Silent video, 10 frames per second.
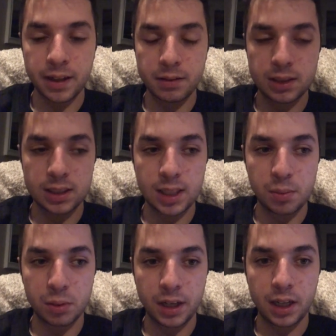able to
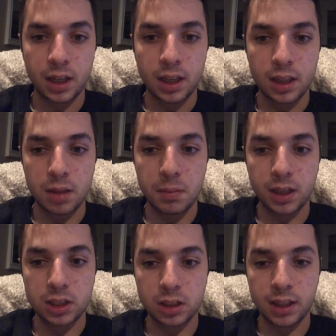separate the
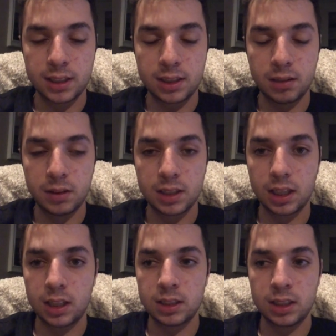mixture into its
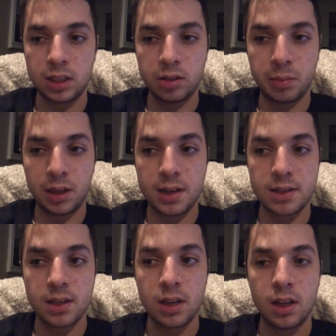constituent
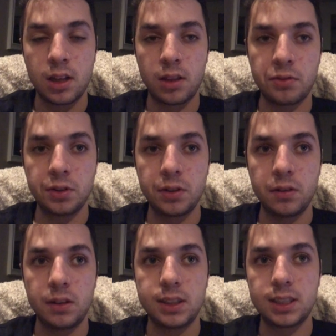parts
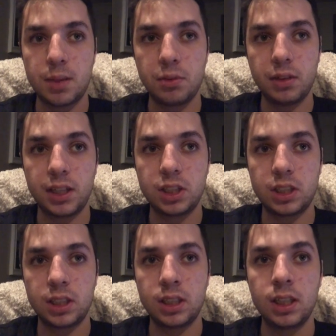through
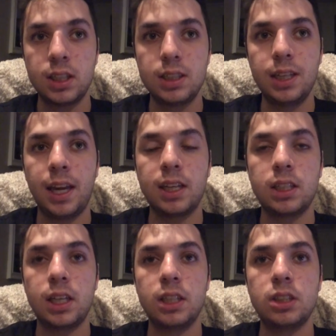separation,
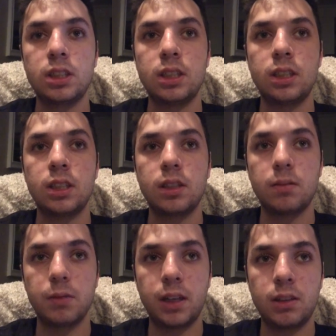decantation,
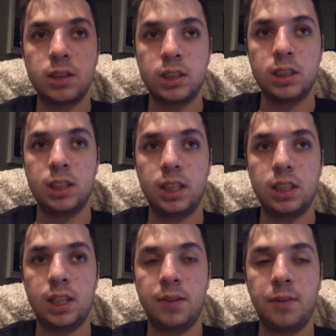
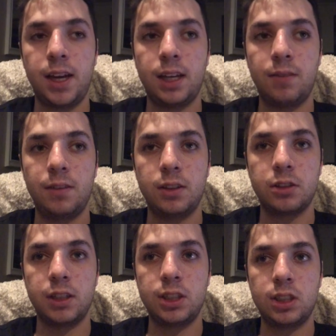recrystallization, and vacuum
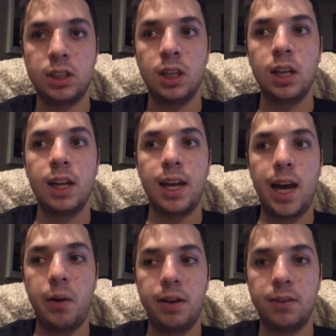filtration.
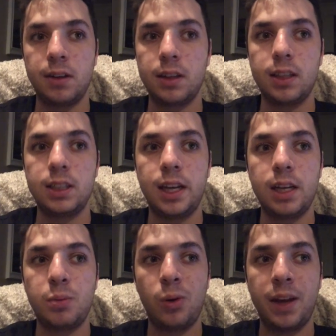However, the
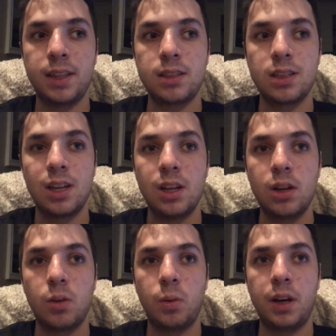data points
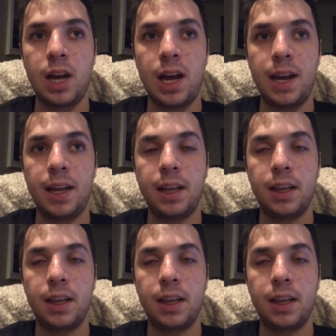were not